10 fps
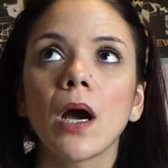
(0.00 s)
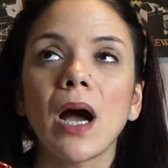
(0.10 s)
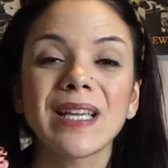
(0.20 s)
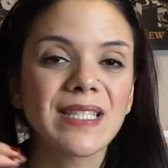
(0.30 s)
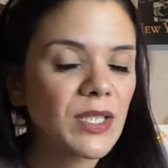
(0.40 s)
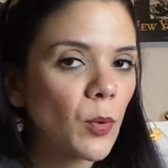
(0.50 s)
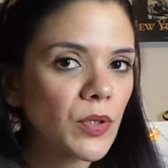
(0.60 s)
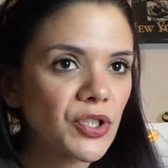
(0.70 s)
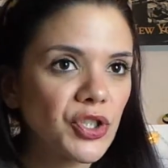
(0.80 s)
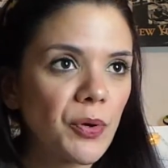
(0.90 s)
I still
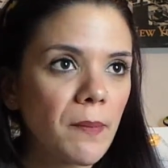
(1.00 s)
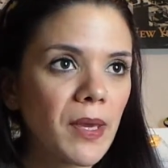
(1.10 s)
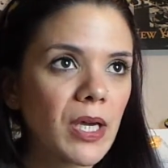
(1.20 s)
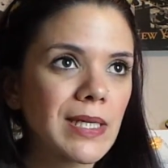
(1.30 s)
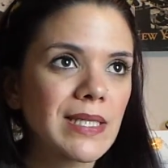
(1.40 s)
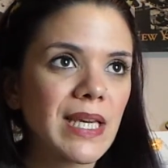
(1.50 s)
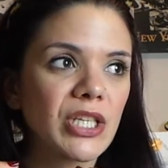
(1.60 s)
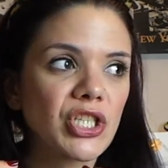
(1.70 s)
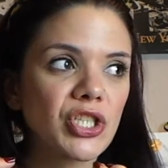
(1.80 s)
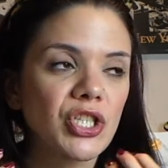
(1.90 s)
want to do it because
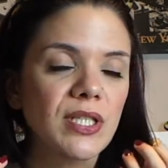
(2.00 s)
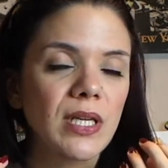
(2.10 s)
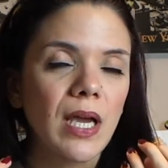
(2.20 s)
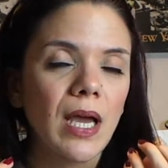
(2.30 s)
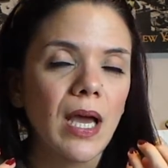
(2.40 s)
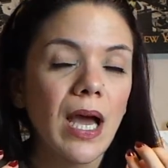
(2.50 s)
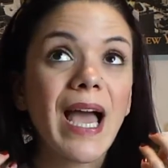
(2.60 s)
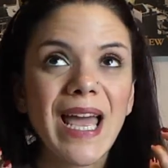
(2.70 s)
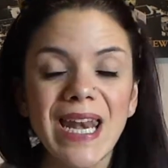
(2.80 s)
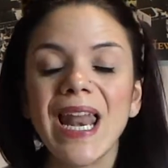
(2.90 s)
it's just a
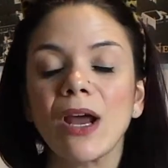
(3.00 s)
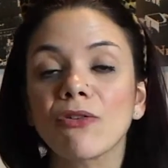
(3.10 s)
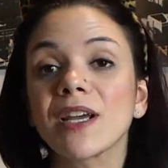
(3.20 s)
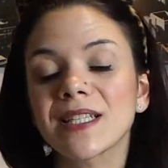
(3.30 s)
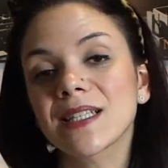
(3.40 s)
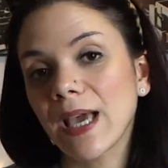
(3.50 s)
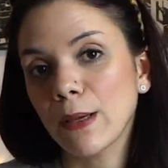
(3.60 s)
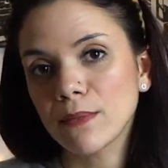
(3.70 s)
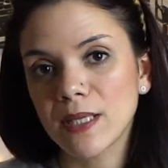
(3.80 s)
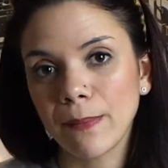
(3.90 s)
hilarious
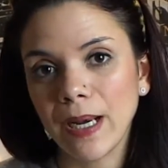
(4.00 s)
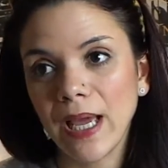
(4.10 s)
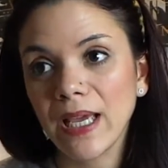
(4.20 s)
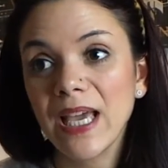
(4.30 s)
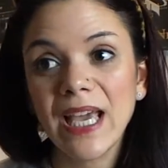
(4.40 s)
game to play.